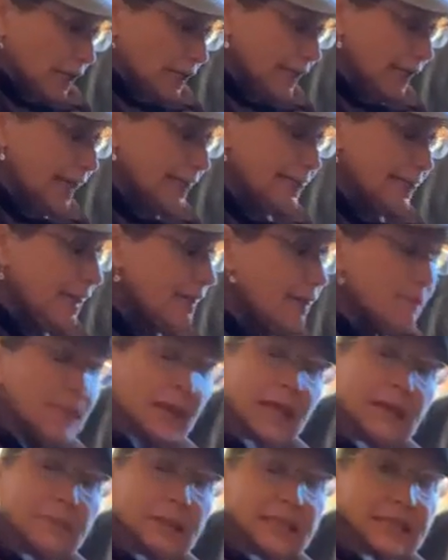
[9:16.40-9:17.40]
Like I said, the
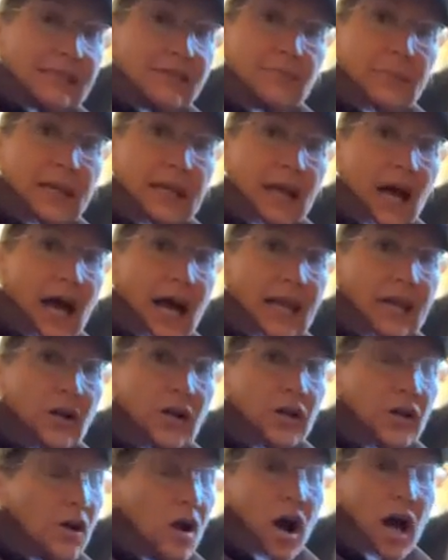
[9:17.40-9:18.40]
babies have been on
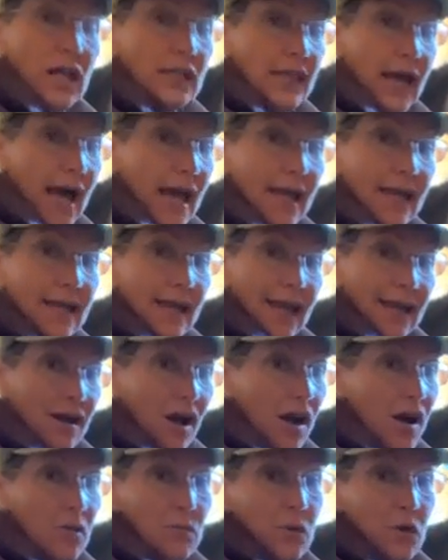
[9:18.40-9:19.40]
her all night and
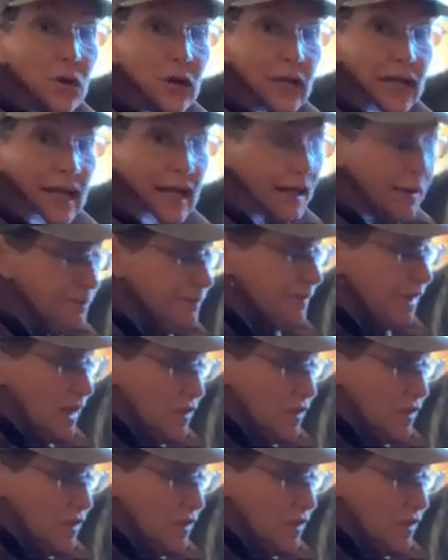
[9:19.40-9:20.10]
all morning.